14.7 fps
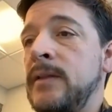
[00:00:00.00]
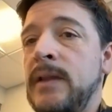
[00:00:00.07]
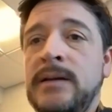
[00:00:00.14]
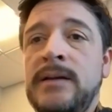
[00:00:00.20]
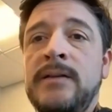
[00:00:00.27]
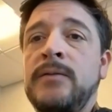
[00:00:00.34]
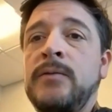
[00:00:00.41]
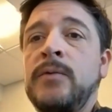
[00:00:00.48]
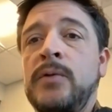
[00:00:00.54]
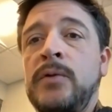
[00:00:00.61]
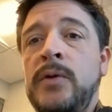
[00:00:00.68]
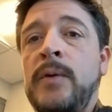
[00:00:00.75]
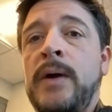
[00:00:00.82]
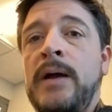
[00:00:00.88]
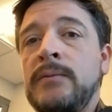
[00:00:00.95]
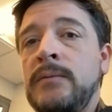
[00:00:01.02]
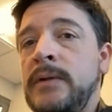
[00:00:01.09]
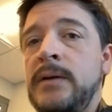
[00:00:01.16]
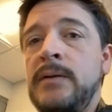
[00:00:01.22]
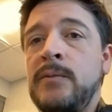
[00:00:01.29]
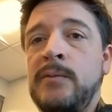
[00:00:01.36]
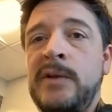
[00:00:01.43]
that doesn't rule you out. We
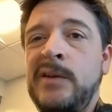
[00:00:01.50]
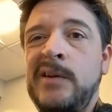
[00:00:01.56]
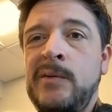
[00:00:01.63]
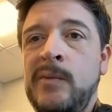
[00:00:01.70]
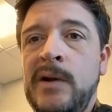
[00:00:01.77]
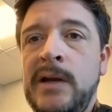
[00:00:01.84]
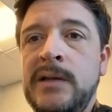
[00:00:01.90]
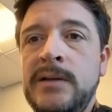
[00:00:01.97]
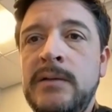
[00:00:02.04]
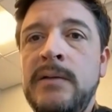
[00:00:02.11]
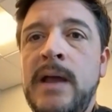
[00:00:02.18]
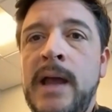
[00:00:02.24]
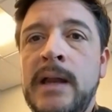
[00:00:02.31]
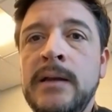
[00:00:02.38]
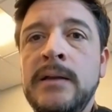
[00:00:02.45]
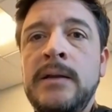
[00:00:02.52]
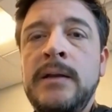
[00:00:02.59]
didn't want to do that.